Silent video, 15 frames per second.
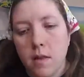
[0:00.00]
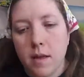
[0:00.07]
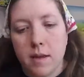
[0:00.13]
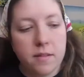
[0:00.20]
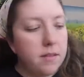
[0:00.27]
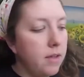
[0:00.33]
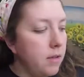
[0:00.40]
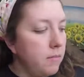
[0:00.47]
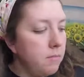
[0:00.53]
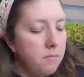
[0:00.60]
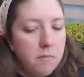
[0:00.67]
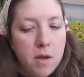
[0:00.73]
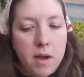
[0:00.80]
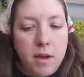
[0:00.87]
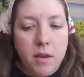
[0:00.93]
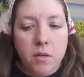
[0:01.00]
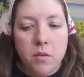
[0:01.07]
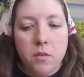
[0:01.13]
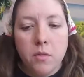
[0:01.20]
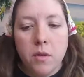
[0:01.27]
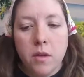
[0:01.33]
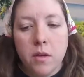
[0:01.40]
Like I said, my
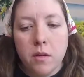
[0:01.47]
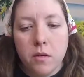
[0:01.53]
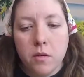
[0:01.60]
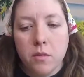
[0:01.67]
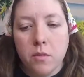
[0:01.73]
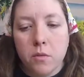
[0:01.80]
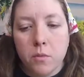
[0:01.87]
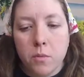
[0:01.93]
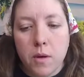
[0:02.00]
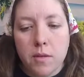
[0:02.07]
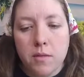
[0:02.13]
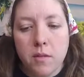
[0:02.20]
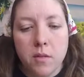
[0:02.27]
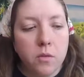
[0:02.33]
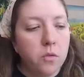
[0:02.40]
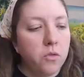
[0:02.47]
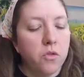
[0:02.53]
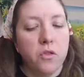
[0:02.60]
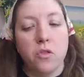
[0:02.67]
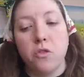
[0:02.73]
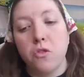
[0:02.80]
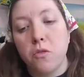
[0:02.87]
New Year's
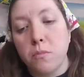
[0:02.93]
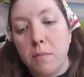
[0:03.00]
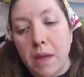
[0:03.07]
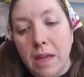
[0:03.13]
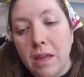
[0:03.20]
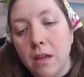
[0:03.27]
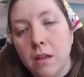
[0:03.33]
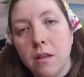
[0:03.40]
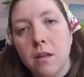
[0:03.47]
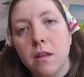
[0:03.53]
resolution to me